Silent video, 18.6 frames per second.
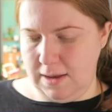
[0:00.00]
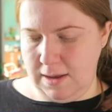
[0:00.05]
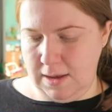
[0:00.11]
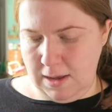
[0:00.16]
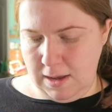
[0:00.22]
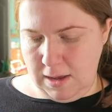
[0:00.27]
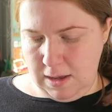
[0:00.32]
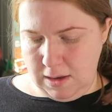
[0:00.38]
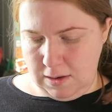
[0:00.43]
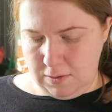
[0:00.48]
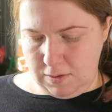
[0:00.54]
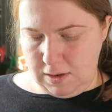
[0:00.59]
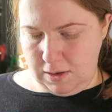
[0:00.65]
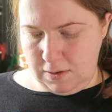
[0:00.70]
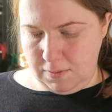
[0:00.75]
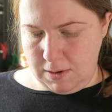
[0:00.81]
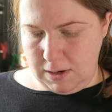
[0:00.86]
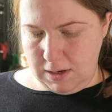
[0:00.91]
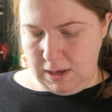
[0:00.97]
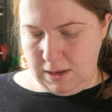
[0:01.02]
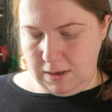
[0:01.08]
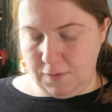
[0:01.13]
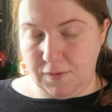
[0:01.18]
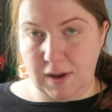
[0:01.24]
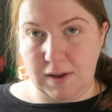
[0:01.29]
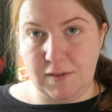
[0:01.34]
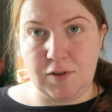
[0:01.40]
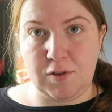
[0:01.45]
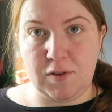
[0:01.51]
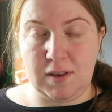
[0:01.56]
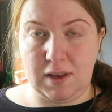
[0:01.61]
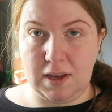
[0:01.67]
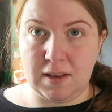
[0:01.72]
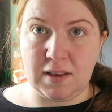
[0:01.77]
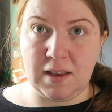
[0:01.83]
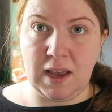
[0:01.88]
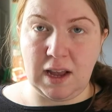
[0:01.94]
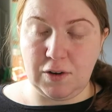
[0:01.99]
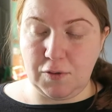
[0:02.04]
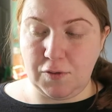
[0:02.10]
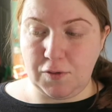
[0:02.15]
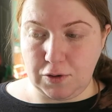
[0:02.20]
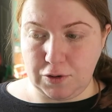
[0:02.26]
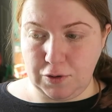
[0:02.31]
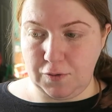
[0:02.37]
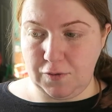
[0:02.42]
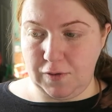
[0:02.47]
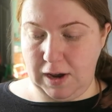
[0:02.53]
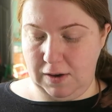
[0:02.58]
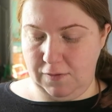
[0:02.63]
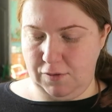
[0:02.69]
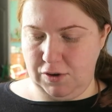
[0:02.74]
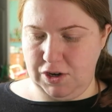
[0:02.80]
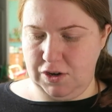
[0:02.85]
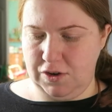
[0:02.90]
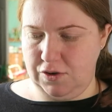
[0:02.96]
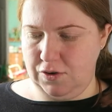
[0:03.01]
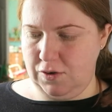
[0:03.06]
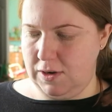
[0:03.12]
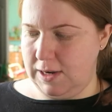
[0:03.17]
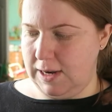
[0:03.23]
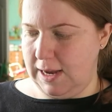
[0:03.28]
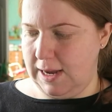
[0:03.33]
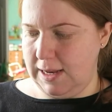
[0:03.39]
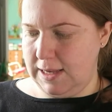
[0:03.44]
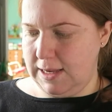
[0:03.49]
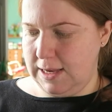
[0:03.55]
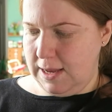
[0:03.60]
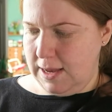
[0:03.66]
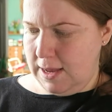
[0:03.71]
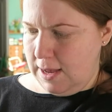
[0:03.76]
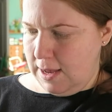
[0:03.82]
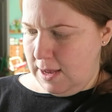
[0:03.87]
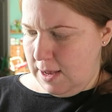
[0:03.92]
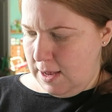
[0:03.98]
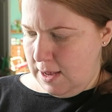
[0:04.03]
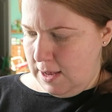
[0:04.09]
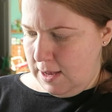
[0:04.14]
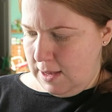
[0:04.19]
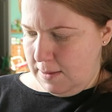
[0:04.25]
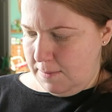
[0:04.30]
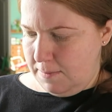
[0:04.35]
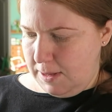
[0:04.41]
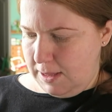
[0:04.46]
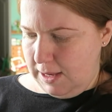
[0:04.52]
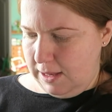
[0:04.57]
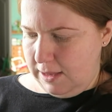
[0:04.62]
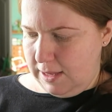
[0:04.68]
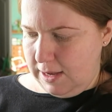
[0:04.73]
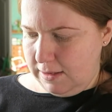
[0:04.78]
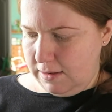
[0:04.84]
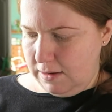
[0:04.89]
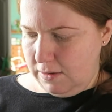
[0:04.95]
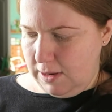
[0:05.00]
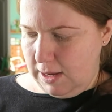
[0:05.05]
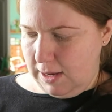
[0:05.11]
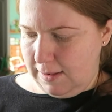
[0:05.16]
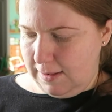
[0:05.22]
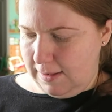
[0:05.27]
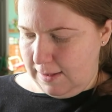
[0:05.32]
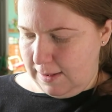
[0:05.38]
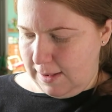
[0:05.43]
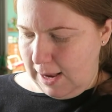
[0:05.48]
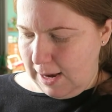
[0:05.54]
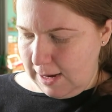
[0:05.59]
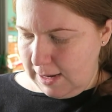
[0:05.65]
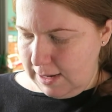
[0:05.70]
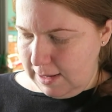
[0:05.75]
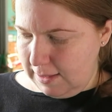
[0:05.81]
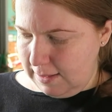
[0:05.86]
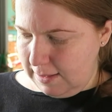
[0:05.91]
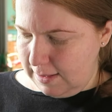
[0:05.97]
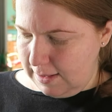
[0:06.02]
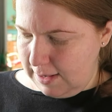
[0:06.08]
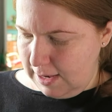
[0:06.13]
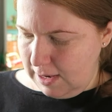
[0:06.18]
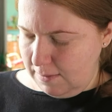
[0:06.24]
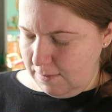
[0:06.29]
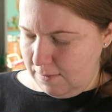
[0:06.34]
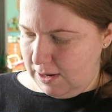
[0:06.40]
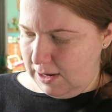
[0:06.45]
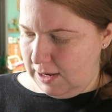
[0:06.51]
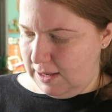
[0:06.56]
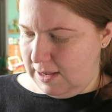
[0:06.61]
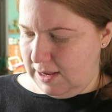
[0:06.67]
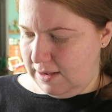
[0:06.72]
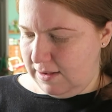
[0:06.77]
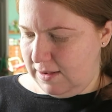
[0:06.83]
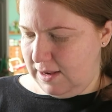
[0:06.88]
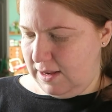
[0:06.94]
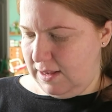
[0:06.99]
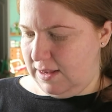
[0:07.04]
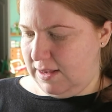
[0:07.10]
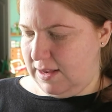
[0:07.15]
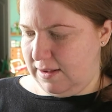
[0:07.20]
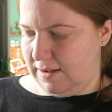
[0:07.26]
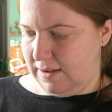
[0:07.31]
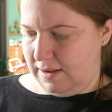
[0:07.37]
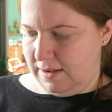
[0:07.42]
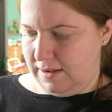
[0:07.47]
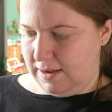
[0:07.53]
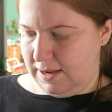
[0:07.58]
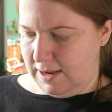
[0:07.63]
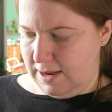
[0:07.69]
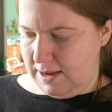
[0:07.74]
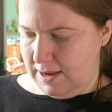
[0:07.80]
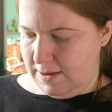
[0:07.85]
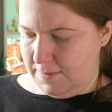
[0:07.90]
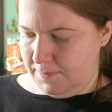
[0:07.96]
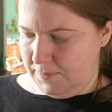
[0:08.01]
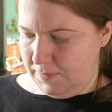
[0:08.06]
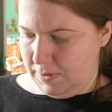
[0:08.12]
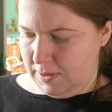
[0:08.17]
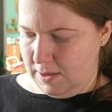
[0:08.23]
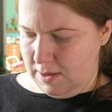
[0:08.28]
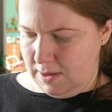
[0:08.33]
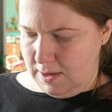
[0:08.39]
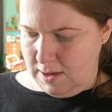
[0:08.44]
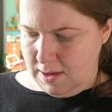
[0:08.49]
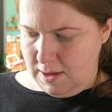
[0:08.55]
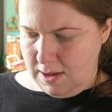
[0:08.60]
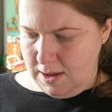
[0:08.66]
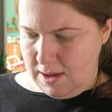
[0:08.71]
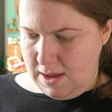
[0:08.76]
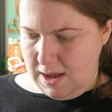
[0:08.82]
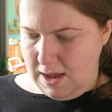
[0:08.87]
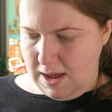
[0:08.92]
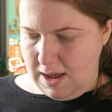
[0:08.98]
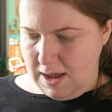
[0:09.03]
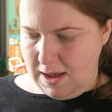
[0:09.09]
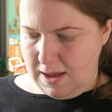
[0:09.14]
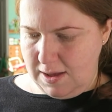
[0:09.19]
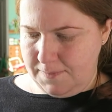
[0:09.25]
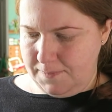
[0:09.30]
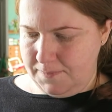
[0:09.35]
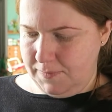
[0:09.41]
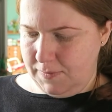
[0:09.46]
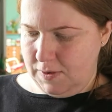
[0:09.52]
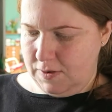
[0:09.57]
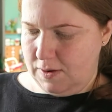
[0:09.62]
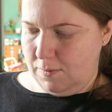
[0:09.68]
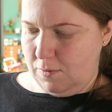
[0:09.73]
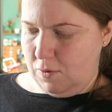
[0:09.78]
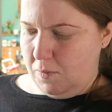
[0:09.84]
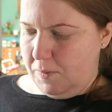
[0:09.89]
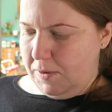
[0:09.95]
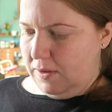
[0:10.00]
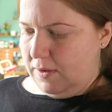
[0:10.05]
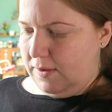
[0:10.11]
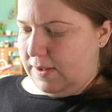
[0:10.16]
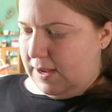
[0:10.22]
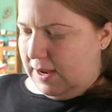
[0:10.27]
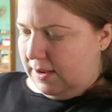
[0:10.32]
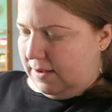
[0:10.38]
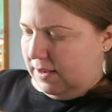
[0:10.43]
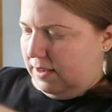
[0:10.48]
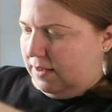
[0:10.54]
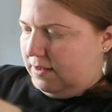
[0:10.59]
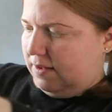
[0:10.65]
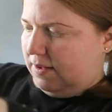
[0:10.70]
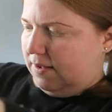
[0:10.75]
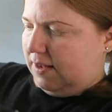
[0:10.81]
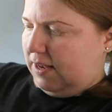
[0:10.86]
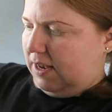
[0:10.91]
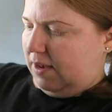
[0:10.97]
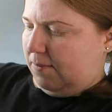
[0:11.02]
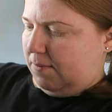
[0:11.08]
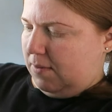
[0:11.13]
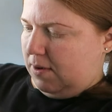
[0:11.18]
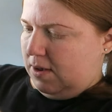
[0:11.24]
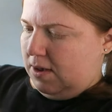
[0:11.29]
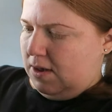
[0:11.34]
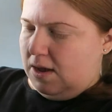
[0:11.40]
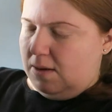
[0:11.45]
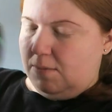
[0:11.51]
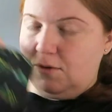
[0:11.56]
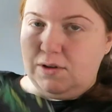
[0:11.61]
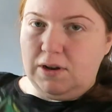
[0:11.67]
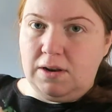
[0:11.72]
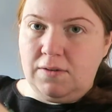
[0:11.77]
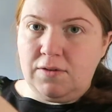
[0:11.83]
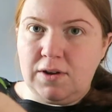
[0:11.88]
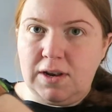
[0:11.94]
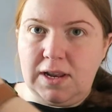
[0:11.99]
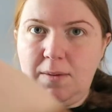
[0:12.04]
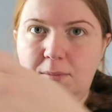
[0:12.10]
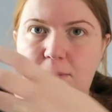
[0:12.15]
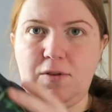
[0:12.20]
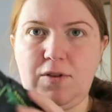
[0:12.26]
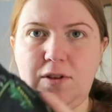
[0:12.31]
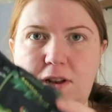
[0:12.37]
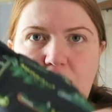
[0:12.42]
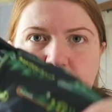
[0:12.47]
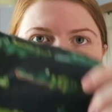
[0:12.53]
So this one is a 5-6. He had a 4-5, which is too tight. But it doesn't look exactly the same. Well, it does and it doesn't. So I'm hoping the sizing is the same. I'm gonna leave the labels on